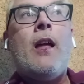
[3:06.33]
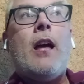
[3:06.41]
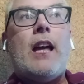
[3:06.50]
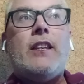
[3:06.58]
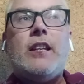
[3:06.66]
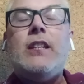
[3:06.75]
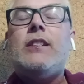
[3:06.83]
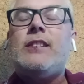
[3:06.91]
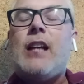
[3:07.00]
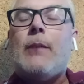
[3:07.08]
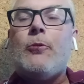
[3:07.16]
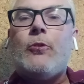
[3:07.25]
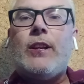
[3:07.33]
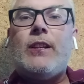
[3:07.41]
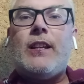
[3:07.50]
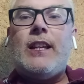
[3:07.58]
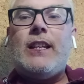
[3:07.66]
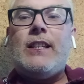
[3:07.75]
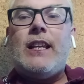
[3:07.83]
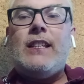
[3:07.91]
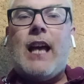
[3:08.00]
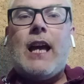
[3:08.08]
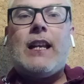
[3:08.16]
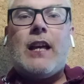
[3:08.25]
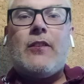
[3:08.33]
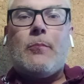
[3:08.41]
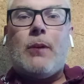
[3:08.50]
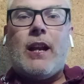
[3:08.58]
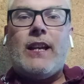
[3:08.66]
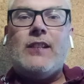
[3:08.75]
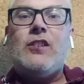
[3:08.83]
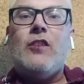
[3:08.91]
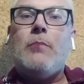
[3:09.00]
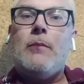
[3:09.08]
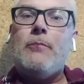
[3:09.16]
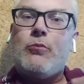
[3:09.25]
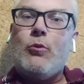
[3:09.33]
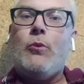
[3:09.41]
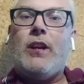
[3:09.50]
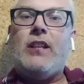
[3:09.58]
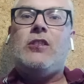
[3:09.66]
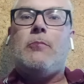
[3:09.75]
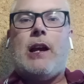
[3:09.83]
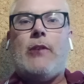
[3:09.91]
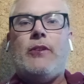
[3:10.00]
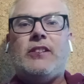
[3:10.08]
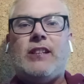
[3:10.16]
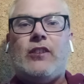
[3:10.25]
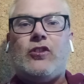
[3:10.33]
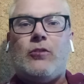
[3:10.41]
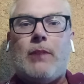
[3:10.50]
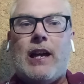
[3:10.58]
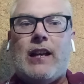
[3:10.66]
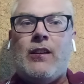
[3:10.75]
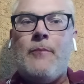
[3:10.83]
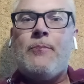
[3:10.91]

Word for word: And in the summer, he's, he's had other players that have been brought into Paris Saint Germain